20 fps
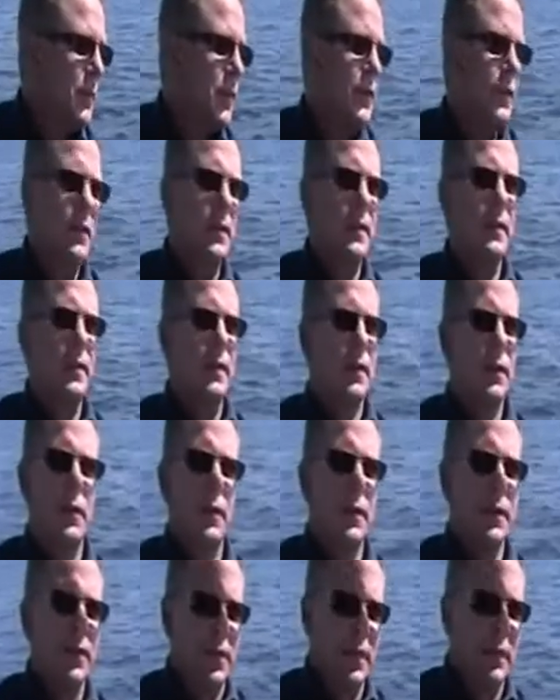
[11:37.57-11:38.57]
because it's the
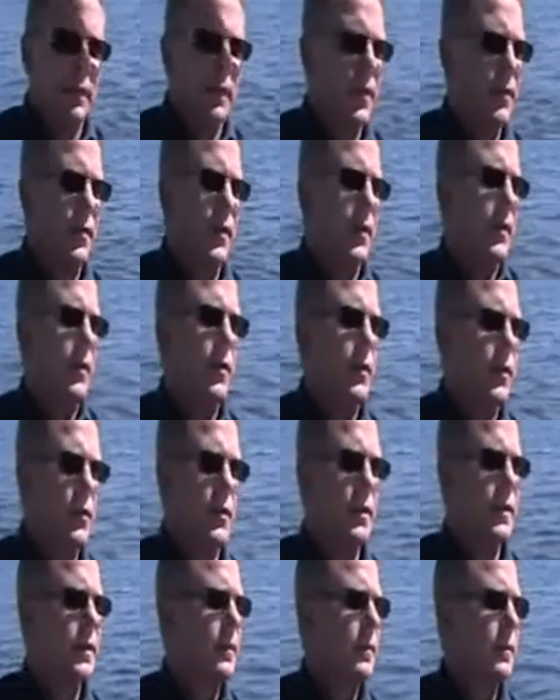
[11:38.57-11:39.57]
only female
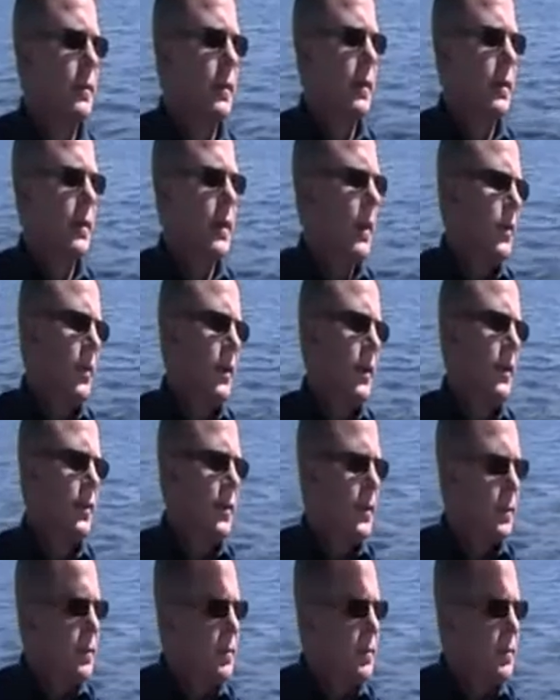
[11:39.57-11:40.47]
pharaoh um, ever lived.